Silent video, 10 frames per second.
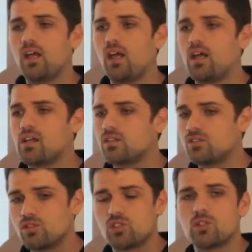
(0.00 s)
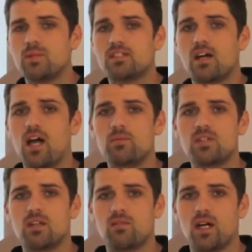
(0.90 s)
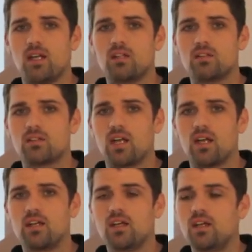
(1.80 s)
and it should be time to invite, okay?